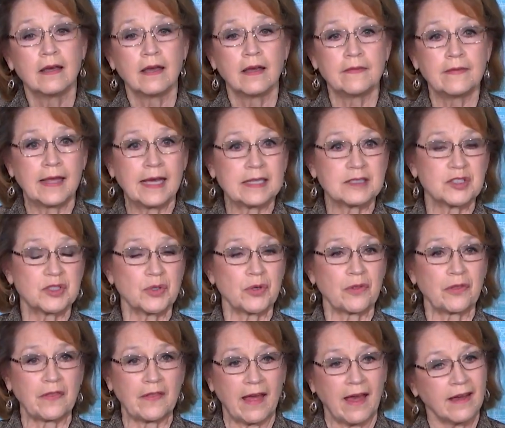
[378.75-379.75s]
and that's
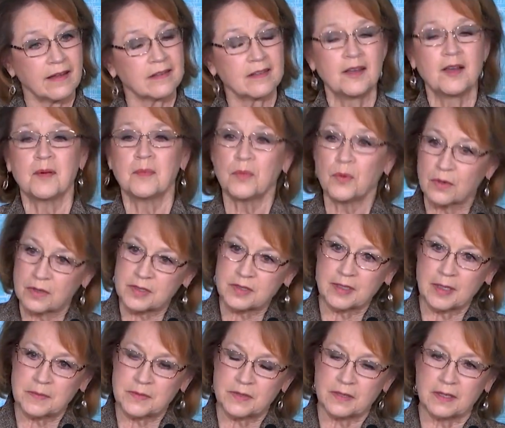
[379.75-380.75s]
so that more
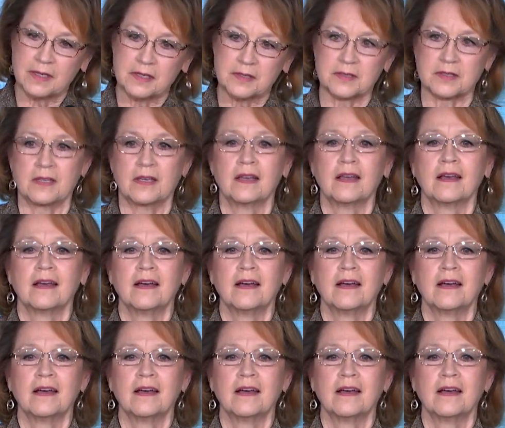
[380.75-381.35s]
subsidies